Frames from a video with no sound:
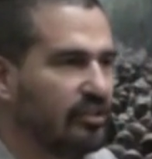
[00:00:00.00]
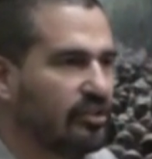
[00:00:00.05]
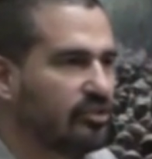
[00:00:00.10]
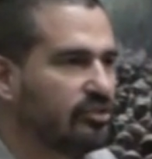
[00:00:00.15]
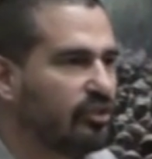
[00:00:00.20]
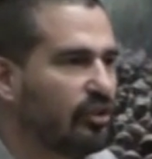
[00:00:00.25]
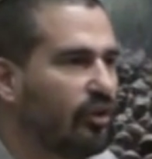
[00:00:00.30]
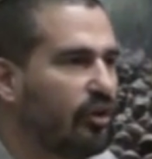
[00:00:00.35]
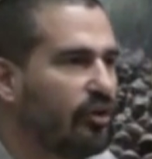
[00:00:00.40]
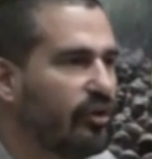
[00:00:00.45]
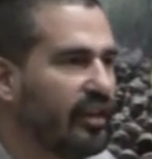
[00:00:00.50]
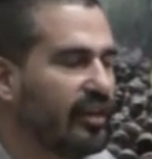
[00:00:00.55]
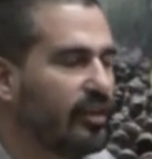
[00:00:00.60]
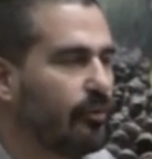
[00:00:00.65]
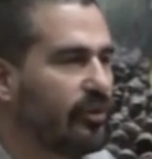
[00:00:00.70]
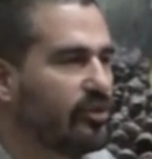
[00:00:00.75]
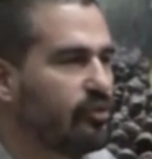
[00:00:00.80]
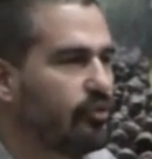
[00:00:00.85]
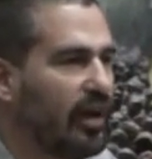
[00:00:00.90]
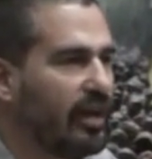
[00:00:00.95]
So already
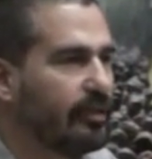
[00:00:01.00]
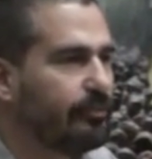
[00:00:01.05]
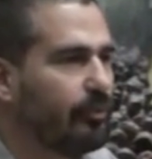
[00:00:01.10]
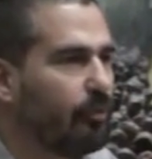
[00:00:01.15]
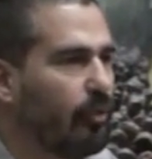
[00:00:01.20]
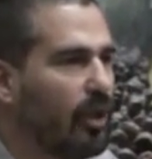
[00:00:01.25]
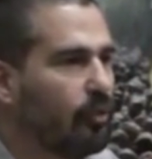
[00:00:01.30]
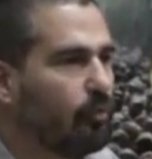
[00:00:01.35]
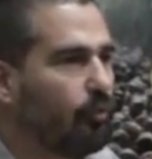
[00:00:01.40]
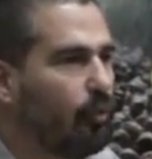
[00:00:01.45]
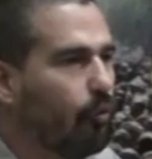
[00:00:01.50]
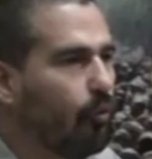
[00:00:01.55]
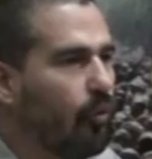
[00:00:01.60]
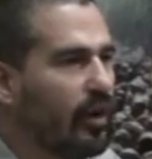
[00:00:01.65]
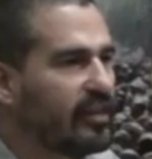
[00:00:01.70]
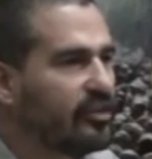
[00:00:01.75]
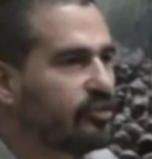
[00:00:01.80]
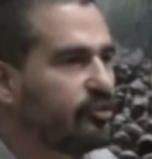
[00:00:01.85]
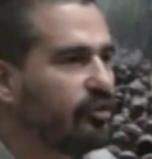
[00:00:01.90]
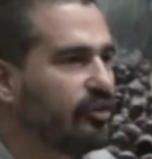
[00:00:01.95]
when you ask me, well,
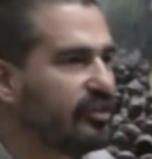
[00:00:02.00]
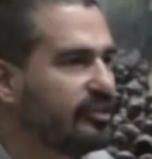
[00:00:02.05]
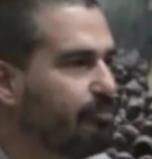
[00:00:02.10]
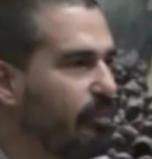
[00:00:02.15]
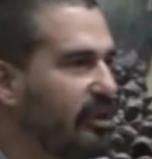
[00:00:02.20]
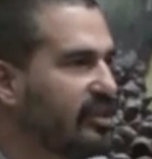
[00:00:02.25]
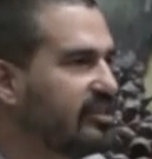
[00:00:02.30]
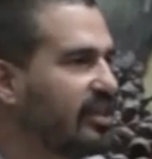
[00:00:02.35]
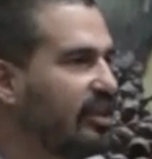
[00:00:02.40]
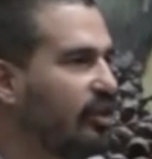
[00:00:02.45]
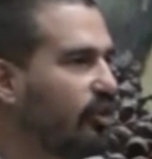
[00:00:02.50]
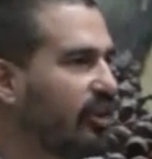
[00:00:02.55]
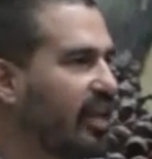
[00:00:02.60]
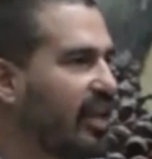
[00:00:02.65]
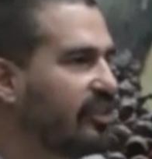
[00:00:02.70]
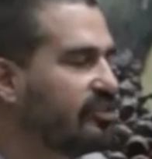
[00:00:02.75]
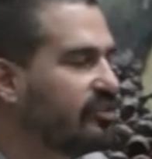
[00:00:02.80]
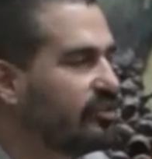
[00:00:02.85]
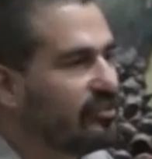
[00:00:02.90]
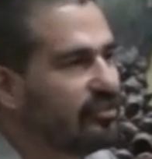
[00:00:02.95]
what is your spatial
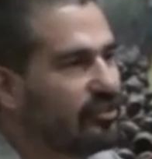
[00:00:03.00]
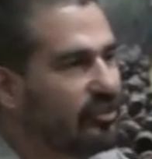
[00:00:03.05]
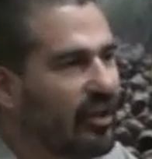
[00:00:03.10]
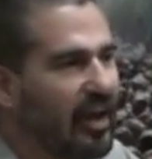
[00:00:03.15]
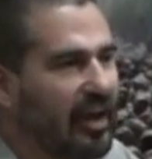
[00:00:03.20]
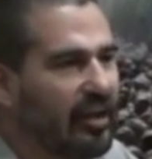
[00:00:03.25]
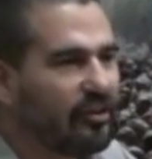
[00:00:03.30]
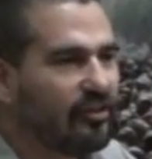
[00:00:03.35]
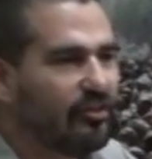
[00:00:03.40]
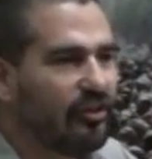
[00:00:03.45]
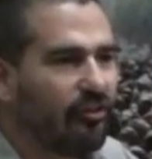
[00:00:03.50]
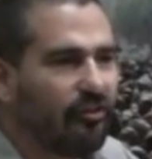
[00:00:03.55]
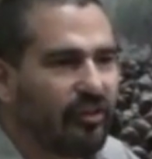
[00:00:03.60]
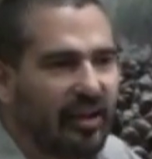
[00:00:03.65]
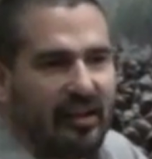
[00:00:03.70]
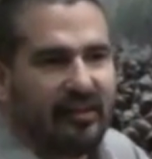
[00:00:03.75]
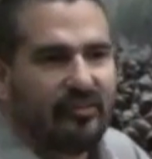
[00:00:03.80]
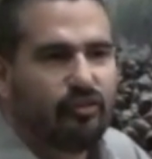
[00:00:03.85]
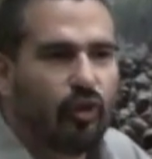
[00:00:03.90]
location? You know, I don't know.